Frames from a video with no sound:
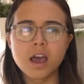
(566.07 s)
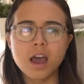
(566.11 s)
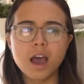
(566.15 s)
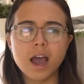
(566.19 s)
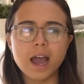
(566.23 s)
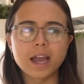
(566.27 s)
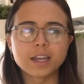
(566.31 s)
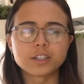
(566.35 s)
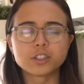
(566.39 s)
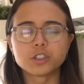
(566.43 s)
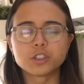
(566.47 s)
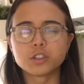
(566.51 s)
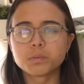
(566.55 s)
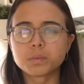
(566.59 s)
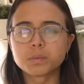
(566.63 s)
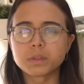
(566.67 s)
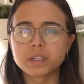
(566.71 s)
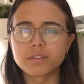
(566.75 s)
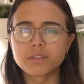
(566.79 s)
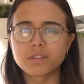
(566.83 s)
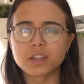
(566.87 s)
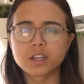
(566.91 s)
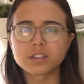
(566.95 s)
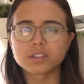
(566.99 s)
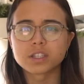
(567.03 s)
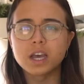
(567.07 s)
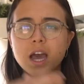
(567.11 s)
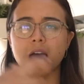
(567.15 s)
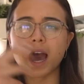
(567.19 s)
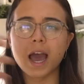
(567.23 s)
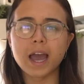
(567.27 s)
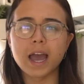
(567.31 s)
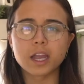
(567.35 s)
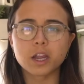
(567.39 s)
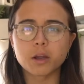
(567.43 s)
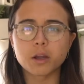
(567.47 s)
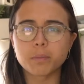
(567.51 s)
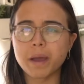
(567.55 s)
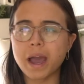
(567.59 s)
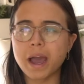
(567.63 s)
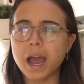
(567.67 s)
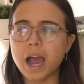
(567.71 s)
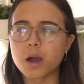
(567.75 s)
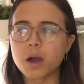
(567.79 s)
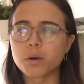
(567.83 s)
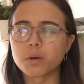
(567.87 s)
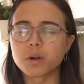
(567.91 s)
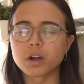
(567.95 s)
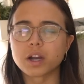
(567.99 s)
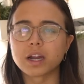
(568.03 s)
I do believe there's a higher
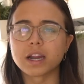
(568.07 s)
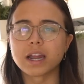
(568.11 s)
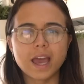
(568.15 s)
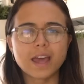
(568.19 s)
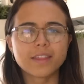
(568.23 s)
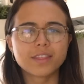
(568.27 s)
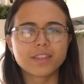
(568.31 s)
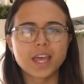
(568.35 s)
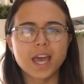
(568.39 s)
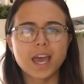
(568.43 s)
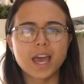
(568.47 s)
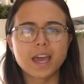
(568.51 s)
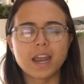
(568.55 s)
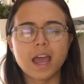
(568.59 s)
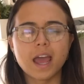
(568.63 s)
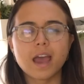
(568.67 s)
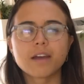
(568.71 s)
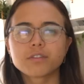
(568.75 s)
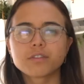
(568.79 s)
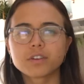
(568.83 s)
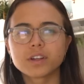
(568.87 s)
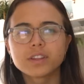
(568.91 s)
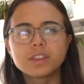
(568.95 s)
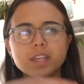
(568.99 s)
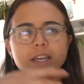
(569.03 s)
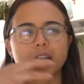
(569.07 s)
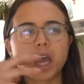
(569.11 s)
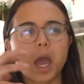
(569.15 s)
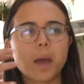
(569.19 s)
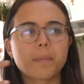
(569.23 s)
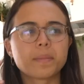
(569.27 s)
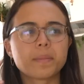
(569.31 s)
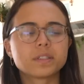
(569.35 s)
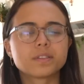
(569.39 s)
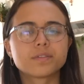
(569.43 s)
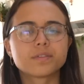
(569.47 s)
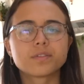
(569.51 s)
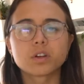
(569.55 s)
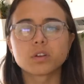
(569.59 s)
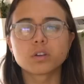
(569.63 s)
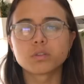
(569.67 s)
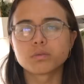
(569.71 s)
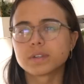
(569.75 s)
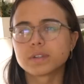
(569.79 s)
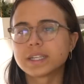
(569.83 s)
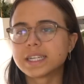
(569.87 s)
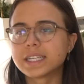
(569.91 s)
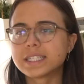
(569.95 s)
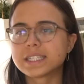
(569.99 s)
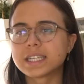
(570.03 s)
power and that everything happens for a
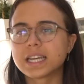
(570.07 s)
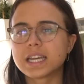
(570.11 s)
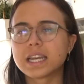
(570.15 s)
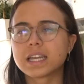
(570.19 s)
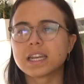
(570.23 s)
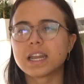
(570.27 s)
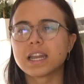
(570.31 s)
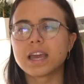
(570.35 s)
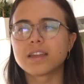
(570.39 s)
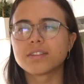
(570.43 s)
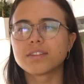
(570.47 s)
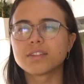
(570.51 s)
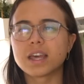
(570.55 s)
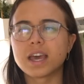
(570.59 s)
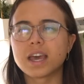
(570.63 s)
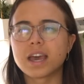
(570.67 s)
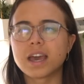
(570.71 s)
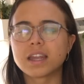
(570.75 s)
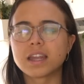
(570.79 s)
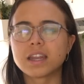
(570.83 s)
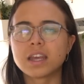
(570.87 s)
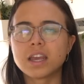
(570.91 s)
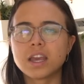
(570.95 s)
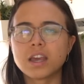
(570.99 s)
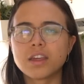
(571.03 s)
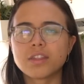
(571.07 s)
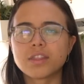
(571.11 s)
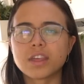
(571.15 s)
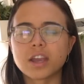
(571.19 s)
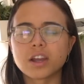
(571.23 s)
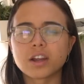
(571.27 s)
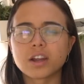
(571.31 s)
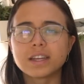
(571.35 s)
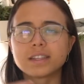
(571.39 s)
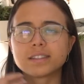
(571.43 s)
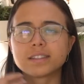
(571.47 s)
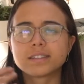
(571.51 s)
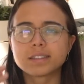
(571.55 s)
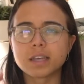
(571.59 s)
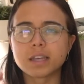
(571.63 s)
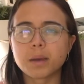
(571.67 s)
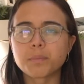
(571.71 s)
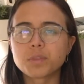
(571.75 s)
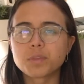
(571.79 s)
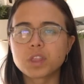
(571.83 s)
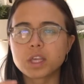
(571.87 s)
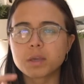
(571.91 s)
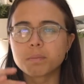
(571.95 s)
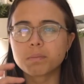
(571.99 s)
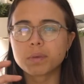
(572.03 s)
reason and that there is
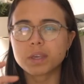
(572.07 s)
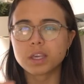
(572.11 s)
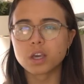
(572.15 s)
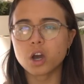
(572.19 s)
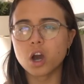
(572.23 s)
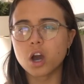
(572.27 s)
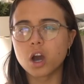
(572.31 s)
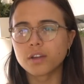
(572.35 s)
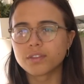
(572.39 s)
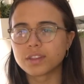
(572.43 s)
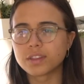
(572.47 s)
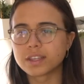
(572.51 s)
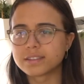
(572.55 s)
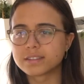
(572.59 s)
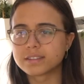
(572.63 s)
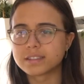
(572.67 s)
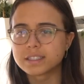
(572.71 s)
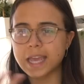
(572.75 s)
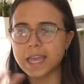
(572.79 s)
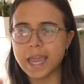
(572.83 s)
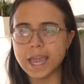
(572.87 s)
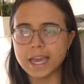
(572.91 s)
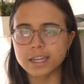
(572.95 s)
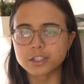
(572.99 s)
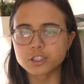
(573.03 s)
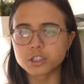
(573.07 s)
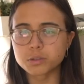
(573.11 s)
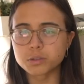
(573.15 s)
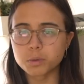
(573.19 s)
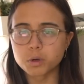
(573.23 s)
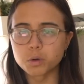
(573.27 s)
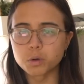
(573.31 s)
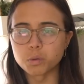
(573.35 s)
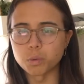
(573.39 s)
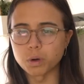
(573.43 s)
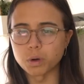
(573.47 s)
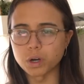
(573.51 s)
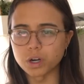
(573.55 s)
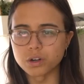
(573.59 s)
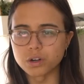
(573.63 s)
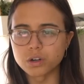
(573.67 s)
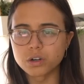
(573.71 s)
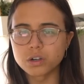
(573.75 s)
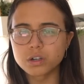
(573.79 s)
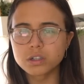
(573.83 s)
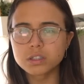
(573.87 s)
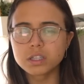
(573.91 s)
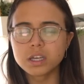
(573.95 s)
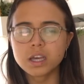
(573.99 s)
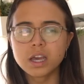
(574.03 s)
something beyond this tangible
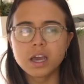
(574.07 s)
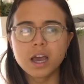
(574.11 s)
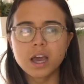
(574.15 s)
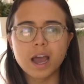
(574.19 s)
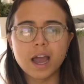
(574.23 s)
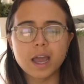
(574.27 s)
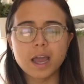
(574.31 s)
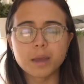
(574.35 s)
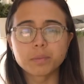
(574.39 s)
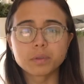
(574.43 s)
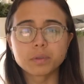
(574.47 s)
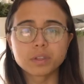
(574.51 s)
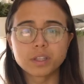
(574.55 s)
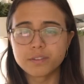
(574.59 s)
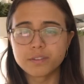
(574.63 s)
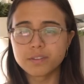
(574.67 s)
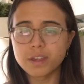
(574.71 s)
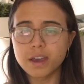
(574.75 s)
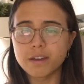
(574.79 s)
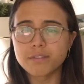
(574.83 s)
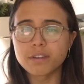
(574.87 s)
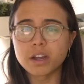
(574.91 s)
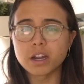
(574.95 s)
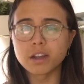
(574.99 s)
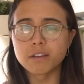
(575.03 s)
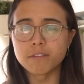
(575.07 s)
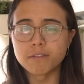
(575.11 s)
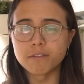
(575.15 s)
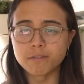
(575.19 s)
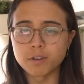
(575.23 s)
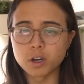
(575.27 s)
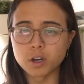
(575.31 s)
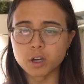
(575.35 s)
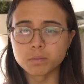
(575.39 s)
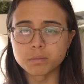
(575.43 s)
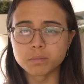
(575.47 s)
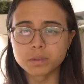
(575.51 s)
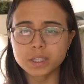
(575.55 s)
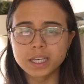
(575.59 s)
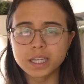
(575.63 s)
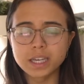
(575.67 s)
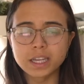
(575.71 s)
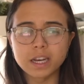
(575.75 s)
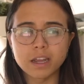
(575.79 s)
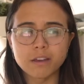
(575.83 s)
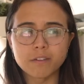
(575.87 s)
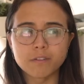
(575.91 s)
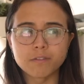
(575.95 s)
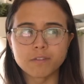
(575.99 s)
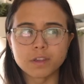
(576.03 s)
world. I believe that very firmly
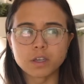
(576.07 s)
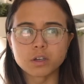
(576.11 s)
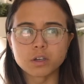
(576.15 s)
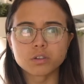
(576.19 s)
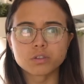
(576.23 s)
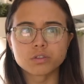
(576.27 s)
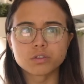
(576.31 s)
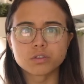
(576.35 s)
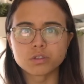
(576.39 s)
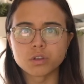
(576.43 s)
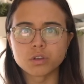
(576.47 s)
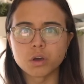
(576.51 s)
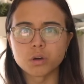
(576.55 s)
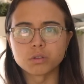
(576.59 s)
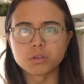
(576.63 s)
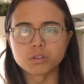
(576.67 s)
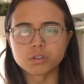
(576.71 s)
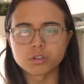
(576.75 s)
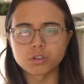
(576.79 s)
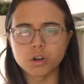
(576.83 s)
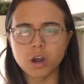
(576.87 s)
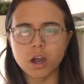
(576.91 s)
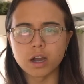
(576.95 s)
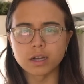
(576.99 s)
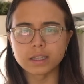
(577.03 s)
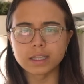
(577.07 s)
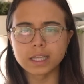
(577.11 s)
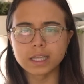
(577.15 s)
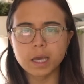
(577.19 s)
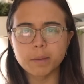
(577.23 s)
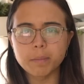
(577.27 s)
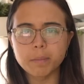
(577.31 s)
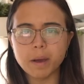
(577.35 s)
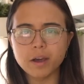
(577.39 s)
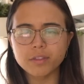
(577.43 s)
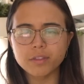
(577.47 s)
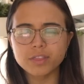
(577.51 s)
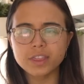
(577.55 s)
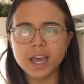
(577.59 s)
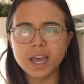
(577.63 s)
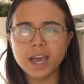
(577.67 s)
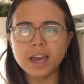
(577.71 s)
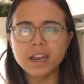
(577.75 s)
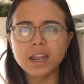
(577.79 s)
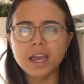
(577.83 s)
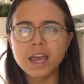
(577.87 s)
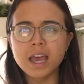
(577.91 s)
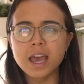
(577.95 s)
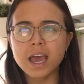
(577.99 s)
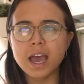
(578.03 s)
and I feel so strongly about
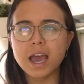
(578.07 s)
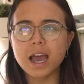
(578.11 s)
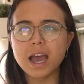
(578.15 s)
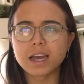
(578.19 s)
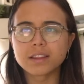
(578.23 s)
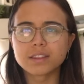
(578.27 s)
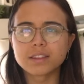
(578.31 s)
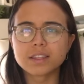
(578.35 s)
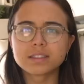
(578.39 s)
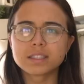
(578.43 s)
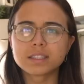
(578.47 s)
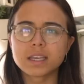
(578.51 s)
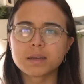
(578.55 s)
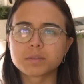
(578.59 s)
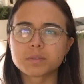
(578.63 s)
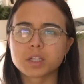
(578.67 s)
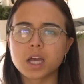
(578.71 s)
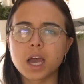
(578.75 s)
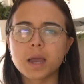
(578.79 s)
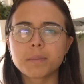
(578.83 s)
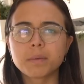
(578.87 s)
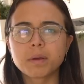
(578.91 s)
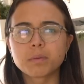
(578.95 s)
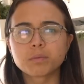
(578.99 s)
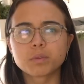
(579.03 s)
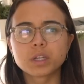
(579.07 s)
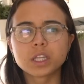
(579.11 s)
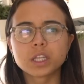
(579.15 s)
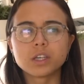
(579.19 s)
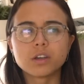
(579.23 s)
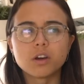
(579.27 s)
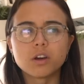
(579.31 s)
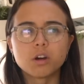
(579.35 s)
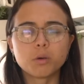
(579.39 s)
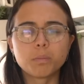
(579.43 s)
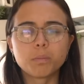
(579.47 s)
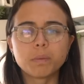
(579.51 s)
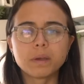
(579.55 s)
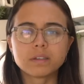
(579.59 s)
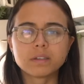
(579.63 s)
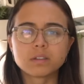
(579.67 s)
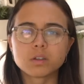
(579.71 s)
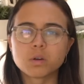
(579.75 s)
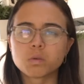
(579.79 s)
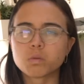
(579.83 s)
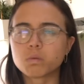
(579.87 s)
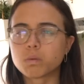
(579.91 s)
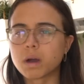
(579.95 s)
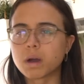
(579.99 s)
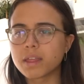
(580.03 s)
that. At the same time, I'm really open
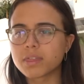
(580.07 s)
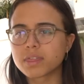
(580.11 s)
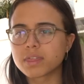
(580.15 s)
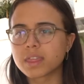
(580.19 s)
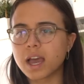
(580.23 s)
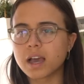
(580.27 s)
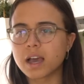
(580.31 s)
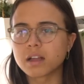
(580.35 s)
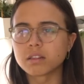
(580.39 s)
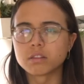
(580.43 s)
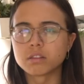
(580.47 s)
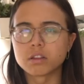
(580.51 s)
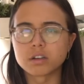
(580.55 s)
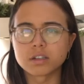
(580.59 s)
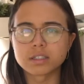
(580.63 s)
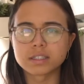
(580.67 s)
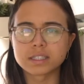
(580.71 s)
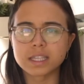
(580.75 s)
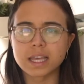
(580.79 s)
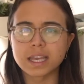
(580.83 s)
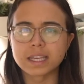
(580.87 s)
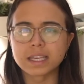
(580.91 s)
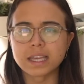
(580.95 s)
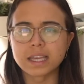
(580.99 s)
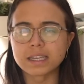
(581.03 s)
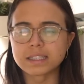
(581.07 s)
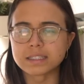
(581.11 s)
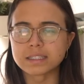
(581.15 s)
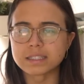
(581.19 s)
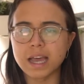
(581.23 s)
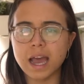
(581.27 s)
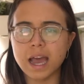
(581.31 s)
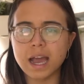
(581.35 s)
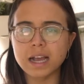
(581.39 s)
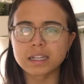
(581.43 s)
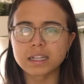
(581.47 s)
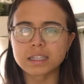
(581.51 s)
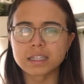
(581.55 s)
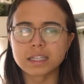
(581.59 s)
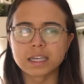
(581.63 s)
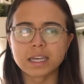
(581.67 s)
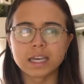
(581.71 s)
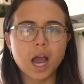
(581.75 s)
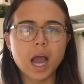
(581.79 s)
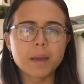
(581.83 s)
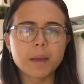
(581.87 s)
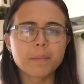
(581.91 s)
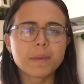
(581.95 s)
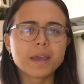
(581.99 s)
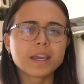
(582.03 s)
to what that looks like
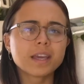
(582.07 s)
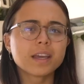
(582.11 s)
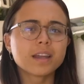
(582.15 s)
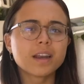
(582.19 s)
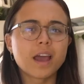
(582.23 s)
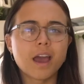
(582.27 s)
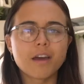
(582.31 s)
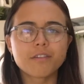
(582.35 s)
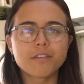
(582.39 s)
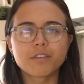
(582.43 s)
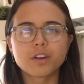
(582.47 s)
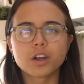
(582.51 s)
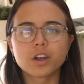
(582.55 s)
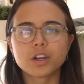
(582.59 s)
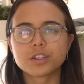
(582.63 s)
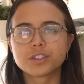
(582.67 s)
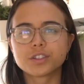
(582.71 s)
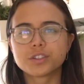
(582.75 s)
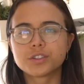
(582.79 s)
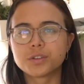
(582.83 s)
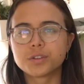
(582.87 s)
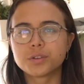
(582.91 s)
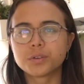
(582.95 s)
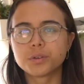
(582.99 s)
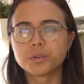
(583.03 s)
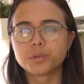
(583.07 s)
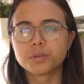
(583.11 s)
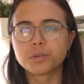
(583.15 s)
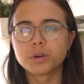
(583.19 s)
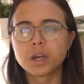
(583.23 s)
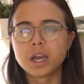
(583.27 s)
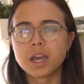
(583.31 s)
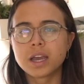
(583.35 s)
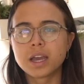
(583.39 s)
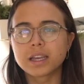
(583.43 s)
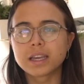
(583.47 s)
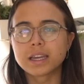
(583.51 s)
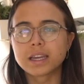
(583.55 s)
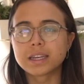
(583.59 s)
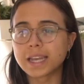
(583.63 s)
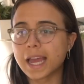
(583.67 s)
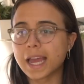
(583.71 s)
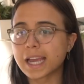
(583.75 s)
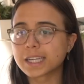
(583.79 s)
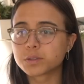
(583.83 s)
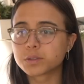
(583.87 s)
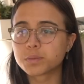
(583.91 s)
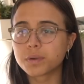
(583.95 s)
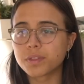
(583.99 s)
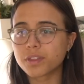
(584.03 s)
exactly. I make an effort to to
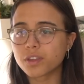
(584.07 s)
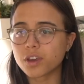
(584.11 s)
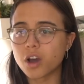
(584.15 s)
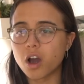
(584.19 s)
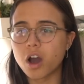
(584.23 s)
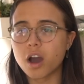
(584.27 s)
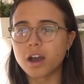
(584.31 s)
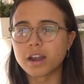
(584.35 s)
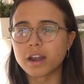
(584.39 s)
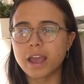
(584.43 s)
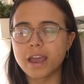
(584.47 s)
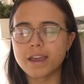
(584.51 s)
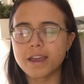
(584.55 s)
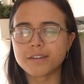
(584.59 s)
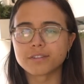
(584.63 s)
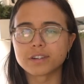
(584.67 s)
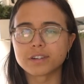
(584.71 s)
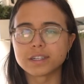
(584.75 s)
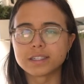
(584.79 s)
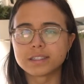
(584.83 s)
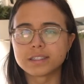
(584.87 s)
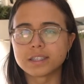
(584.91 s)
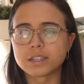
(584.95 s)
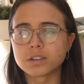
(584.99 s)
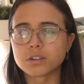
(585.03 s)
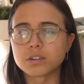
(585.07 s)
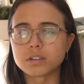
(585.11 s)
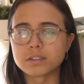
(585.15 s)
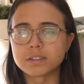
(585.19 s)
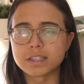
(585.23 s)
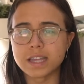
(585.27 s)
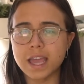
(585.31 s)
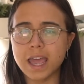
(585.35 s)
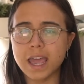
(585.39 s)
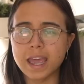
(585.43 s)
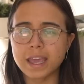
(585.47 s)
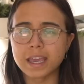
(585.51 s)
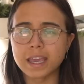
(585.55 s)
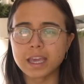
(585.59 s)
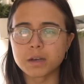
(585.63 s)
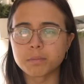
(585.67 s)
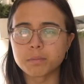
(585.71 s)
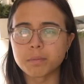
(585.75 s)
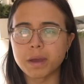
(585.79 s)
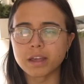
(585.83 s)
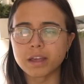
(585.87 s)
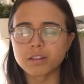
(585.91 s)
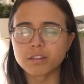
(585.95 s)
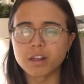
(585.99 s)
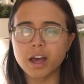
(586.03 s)
connect with God every single day in
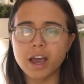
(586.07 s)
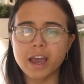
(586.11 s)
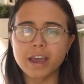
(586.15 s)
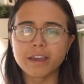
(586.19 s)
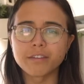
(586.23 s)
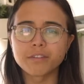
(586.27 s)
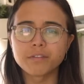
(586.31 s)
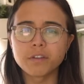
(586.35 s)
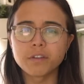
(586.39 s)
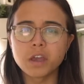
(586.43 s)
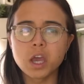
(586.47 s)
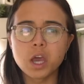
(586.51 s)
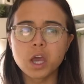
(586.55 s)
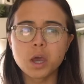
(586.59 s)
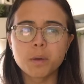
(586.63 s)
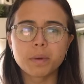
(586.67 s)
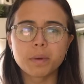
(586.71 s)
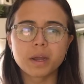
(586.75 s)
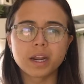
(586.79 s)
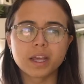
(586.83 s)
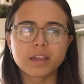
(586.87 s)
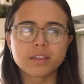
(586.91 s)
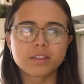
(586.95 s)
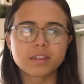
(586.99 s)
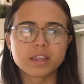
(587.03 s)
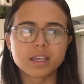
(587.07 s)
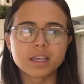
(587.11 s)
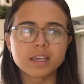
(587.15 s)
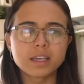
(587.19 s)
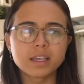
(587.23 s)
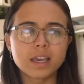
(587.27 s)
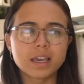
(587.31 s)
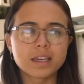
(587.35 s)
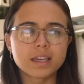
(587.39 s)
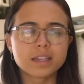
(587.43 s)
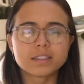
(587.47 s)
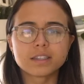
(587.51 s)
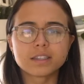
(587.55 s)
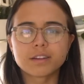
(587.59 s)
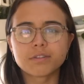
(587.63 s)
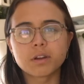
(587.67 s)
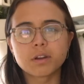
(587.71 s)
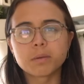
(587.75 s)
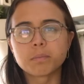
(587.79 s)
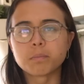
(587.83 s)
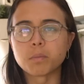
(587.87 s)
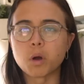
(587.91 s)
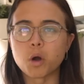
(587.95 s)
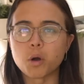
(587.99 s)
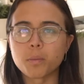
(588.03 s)
my life. But I think in
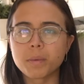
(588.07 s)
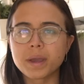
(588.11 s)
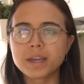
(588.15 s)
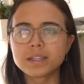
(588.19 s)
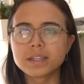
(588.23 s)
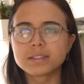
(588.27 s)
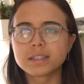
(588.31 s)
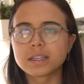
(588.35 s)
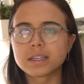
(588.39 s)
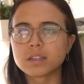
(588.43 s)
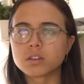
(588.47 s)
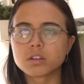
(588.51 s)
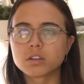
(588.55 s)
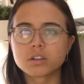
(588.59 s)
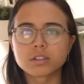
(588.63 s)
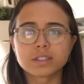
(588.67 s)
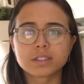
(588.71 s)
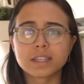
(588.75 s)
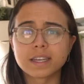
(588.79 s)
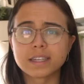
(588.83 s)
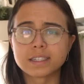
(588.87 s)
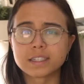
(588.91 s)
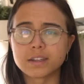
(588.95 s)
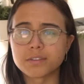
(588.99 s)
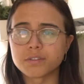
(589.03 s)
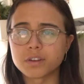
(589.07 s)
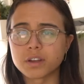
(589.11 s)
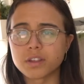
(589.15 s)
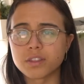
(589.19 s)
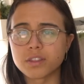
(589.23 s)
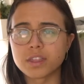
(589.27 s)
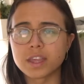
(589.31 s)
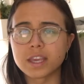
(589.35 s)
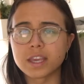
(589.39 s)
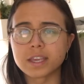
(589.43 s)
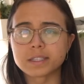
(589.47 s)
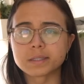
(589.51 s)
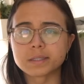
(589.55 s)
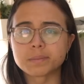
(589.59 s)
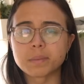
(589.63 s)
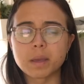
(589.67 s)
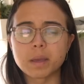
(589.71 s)
different moments, it looks like different things.